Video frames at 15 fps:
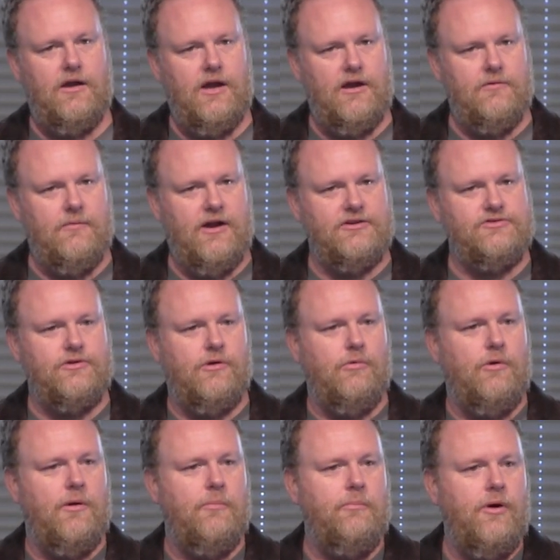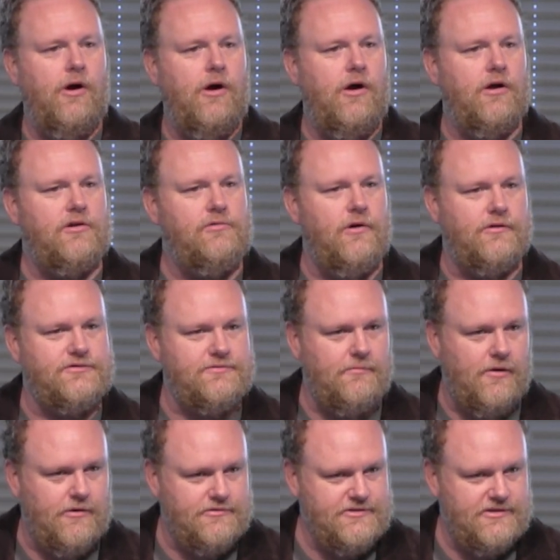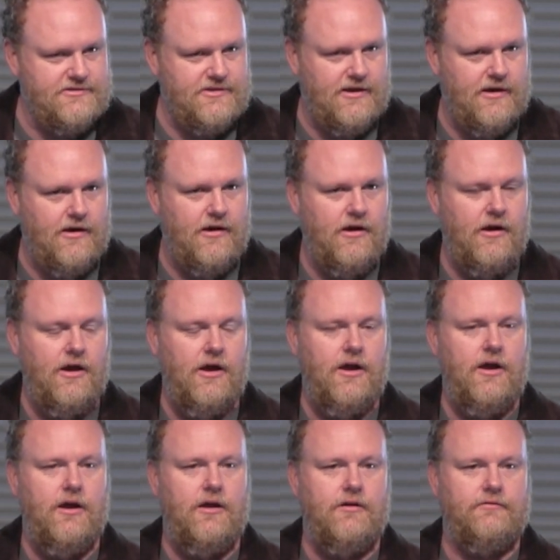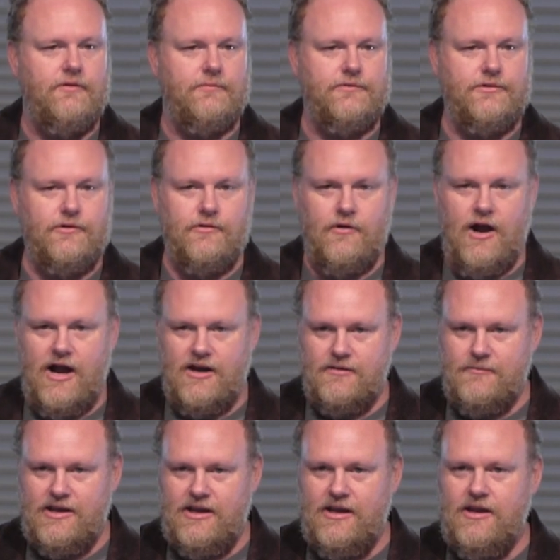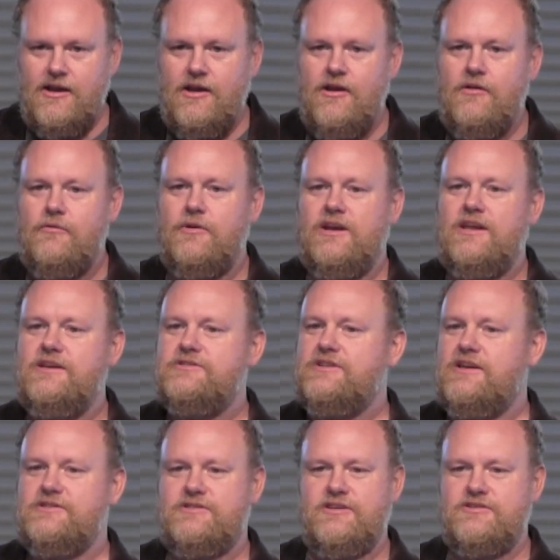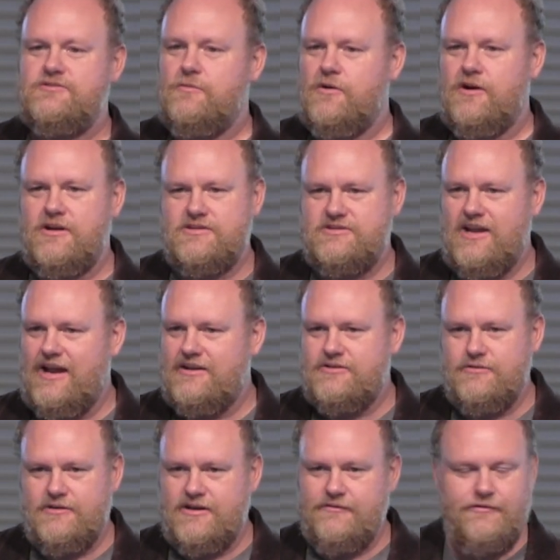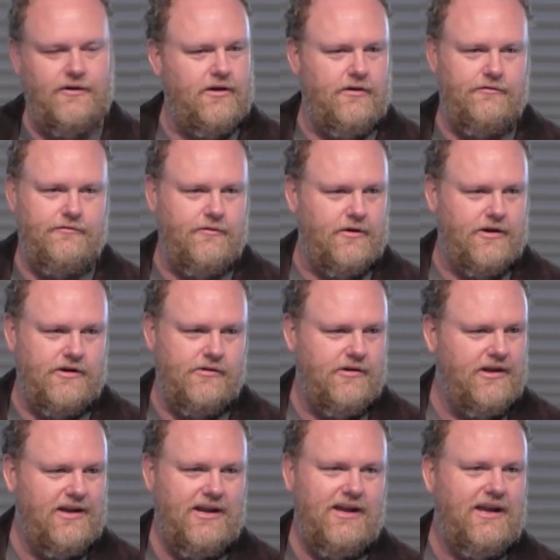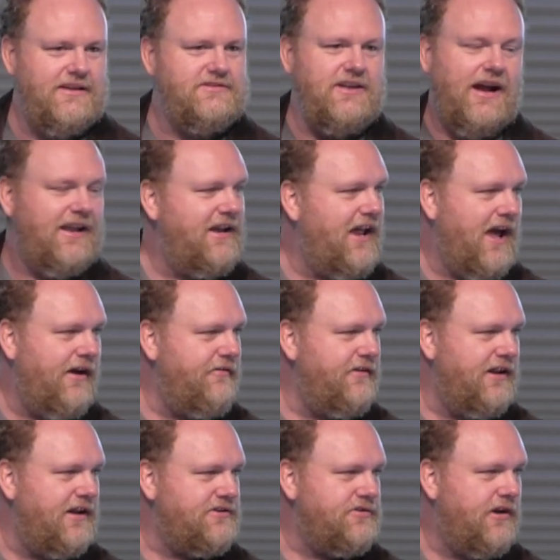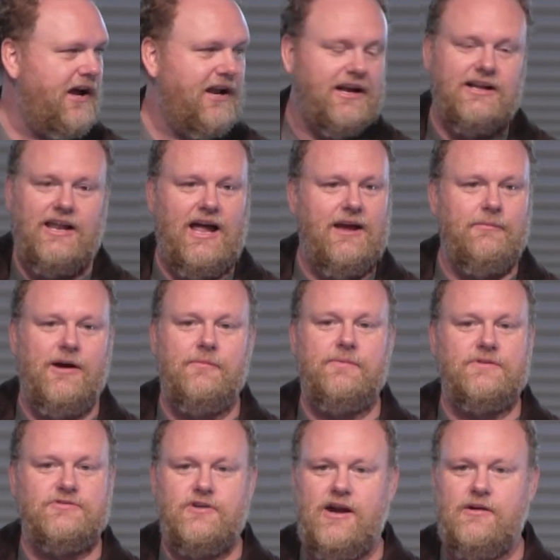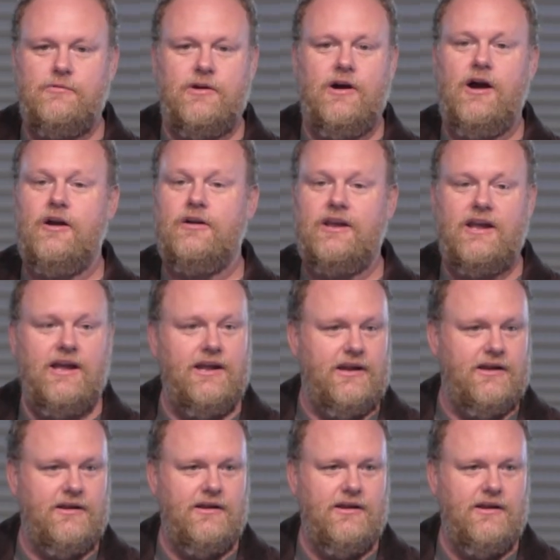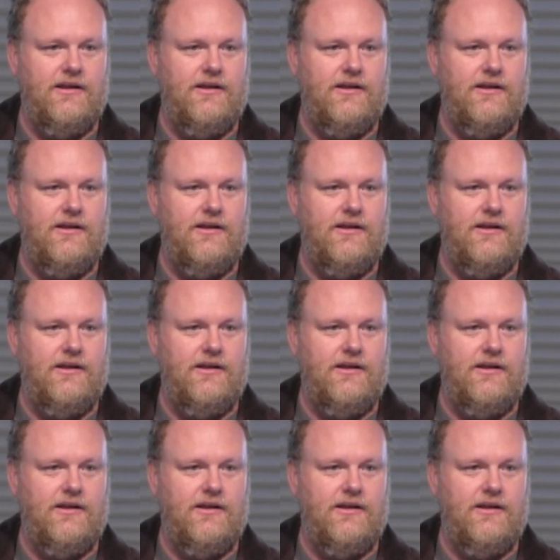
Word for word: Kind of reminds you of what Paul quotes Moses there from Deuteronomy when he says, This word is not too difficult for you. It's not in heaven that you got to climb up and try real hard to get it